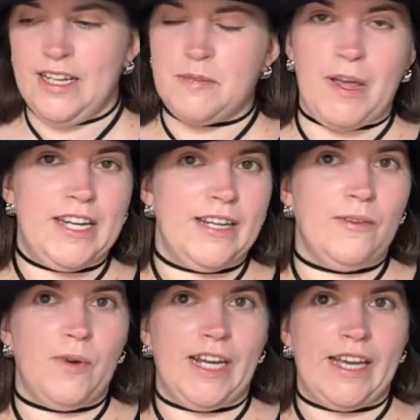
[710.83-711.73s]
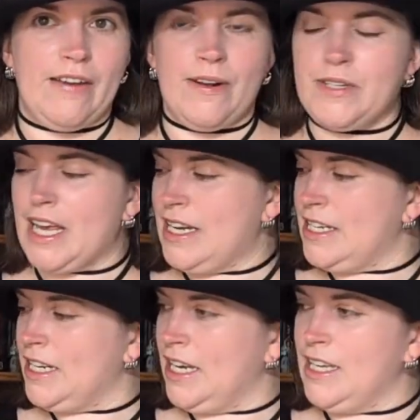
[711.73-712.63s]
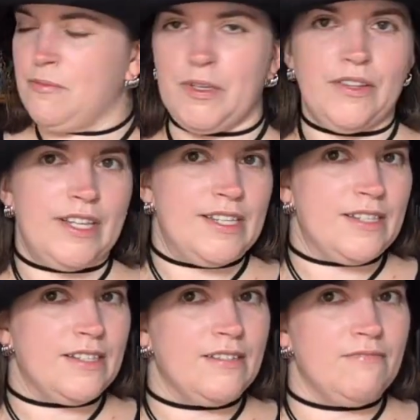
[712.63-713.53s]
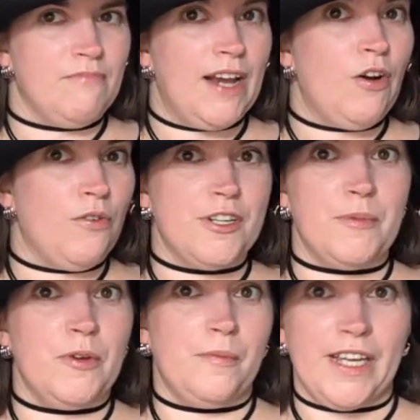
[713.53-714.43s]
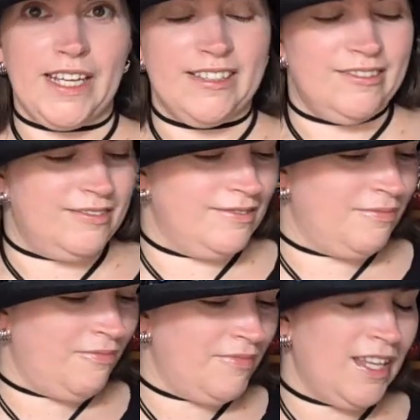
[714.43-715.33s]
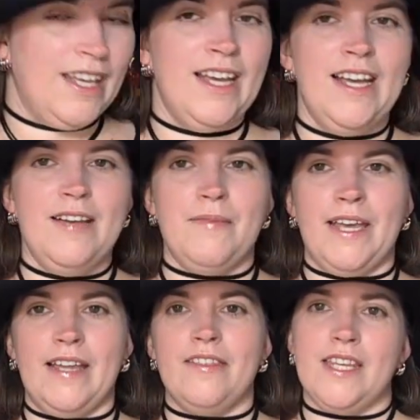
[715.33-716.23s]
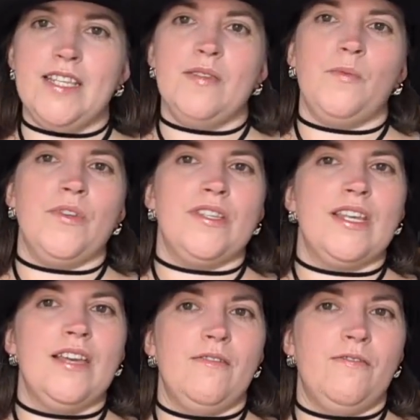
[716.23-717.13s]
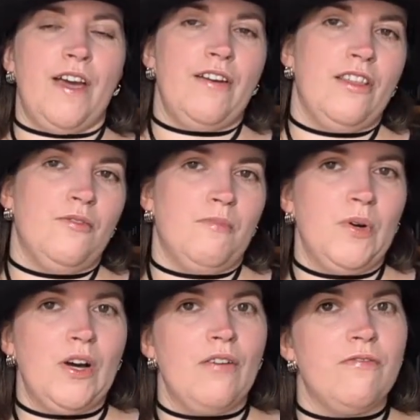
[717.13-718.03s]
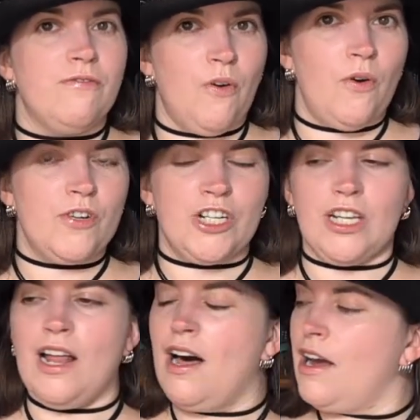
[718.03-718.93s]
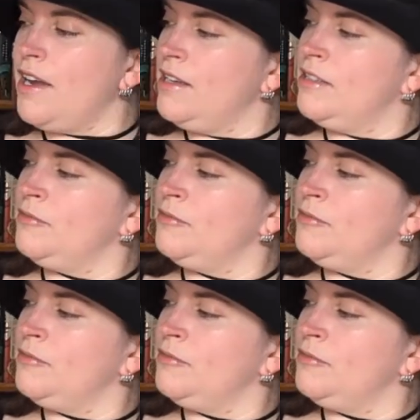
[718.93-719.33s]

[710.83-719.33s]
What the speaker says: depending when I get around to editing it, but this might already be up there. But yeah, this was the Fairyloot book for July.